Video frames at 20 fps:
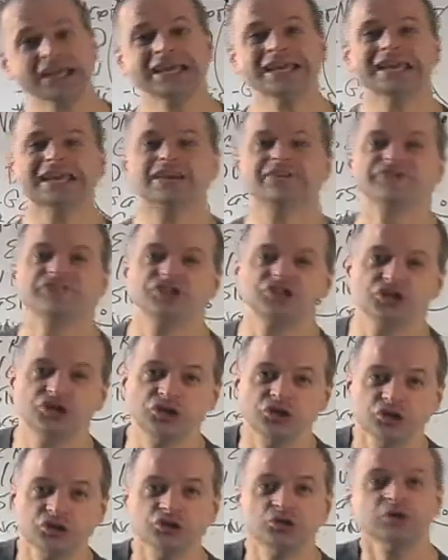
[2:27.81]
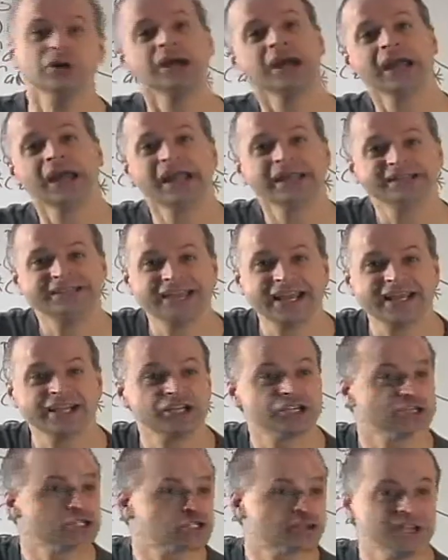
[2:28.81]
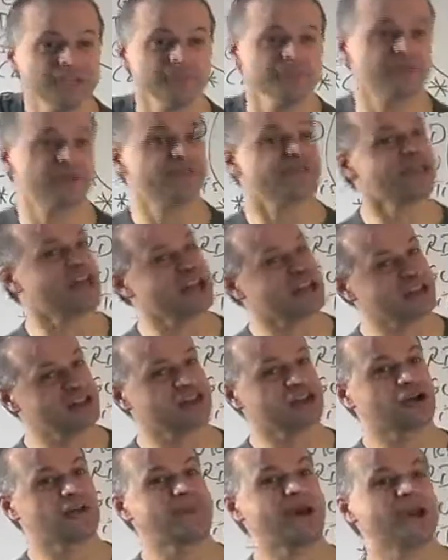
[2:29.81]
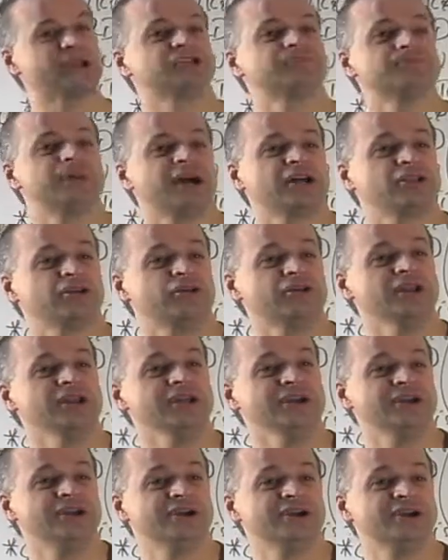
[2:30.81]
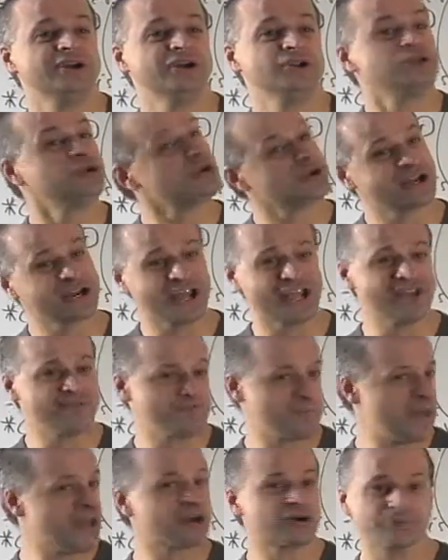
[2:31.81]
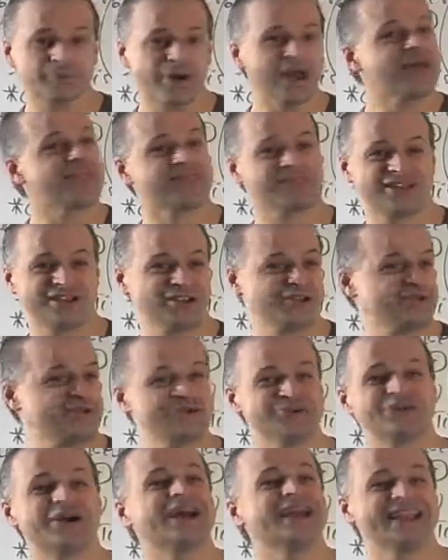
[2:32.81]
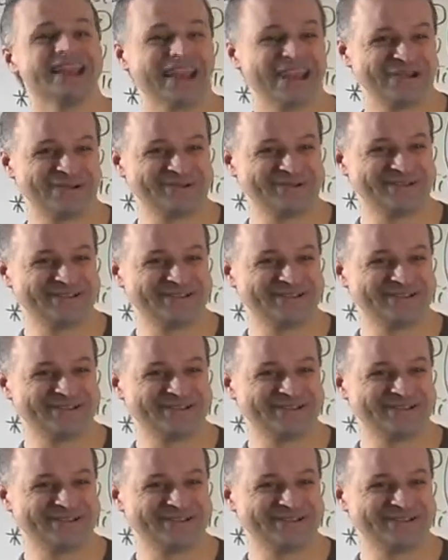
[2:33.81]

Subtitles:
if you take your treatment for that Helicobacter pylori, you're going to have better breath than you do right now.